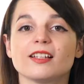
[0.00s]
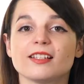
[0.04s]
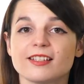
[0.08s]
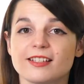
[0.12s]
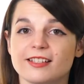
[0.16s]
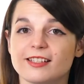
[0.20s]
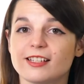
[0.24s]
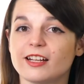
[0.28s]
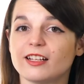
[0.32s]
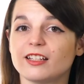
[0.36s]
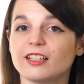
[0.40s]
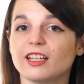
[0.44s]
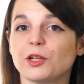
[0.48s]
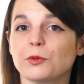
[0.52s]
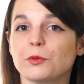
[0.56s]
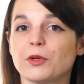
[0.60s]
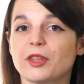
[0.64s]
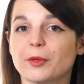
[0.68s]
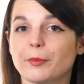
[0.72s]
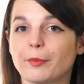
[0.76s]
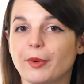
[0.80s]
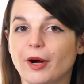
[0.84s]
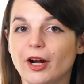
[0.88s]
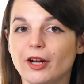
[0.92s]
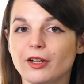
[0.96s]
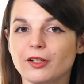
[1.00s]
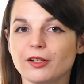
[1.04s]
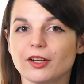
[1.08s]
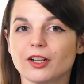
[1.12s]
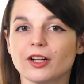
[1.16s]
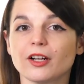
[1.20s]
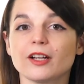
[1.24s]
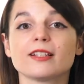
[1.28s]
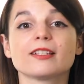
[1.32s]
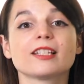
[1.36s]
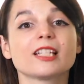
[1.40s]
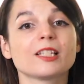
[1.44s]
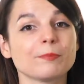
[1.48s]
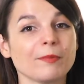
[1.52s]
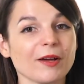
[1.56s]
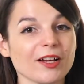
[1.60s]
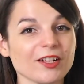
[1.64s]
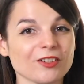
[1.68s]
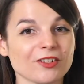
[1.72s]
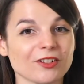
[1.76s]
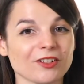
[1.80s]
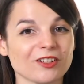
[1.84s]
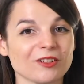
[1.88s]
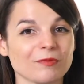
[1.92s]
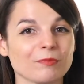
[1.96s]
Studying with a partner is
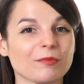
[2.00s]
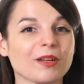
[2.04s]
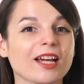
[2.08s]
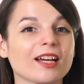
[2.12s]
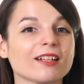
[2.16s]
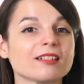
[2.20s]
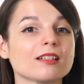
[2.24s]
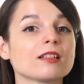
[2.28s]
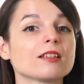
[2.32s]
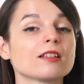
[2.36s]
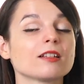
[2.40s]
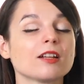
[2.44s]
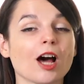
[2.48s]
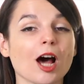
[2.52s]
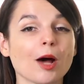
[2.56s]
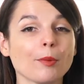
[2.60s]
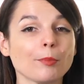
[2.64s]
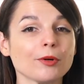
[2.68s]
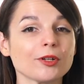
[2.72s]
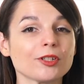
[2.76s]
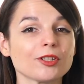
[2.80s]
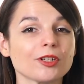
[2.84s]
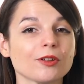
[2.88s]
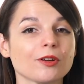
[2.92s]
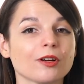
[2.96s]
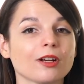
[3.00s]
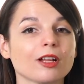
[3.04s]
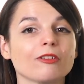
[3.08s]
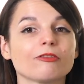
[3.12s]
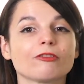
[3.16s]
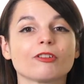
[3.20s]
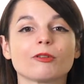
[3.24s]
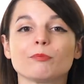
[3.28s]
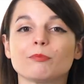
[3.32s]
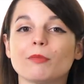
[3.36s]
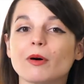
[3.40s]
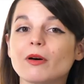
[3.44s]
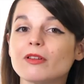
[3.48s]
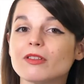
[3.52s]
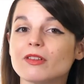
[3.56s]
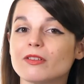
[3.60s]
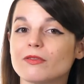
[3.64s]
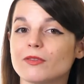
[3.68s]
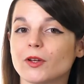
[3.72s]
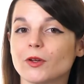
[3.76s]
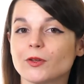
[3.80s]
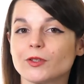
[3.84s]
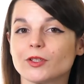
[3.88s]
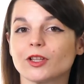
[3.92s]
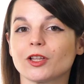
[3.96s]
special because it's an opportunity for both of
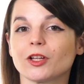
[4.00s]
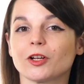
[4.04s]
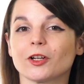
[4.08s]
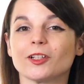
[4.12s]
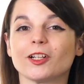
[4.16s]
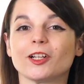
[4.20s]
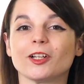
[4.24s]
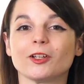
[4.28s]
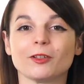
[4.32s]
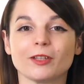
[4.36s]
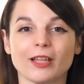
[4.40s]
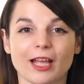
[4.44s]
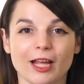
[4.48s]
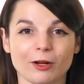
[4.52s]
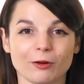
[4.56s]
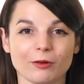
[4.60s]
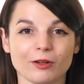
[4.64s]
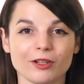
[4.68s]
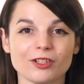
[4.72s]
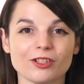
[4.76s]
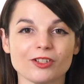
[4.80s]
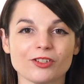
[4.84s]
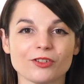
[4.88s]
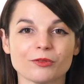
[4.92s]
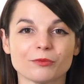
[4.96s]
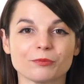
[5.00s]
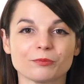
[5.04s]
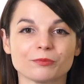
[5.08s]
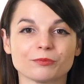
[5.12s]
you to learn a new language.